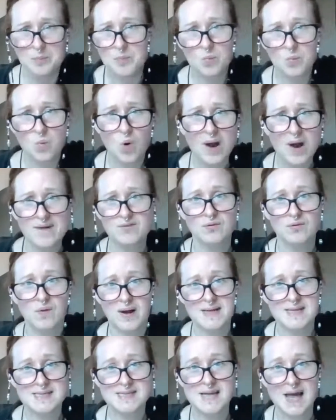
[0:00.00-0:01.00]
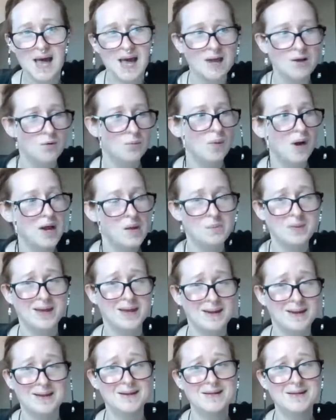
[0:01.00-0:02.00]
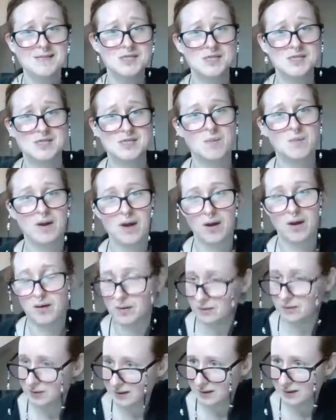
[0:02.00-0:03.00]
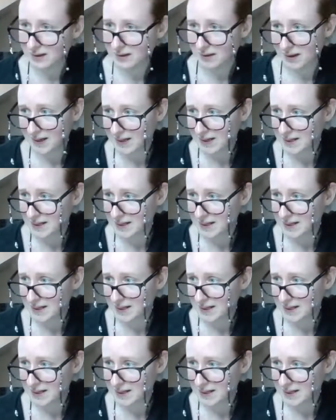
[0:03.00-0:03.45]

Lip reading: whatever I say or my opinion is just my own, and like